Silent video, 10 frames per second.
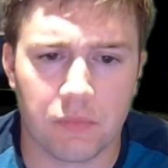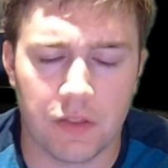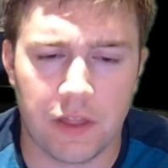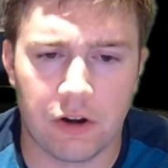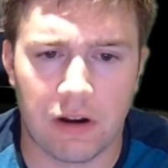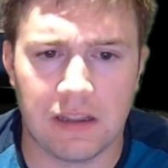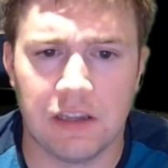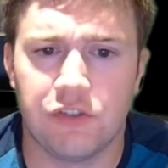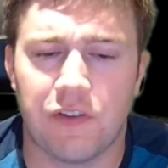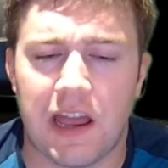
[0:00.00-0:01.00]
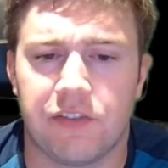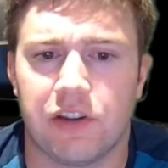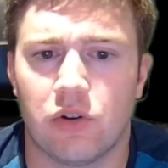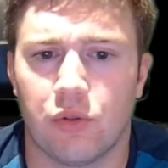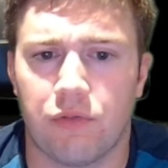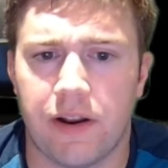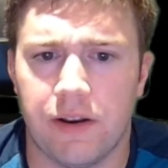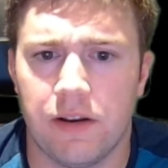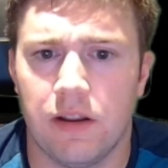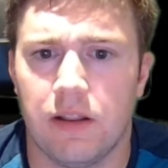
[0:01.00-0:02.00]
that are at least fast
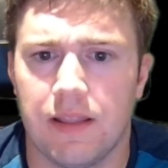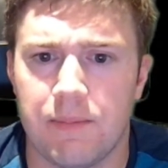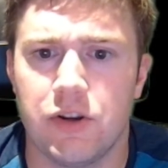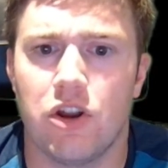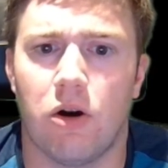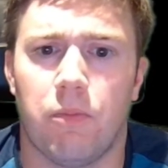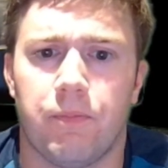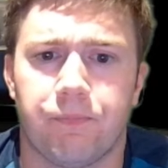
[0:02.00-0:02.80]
single-threaded, let me know.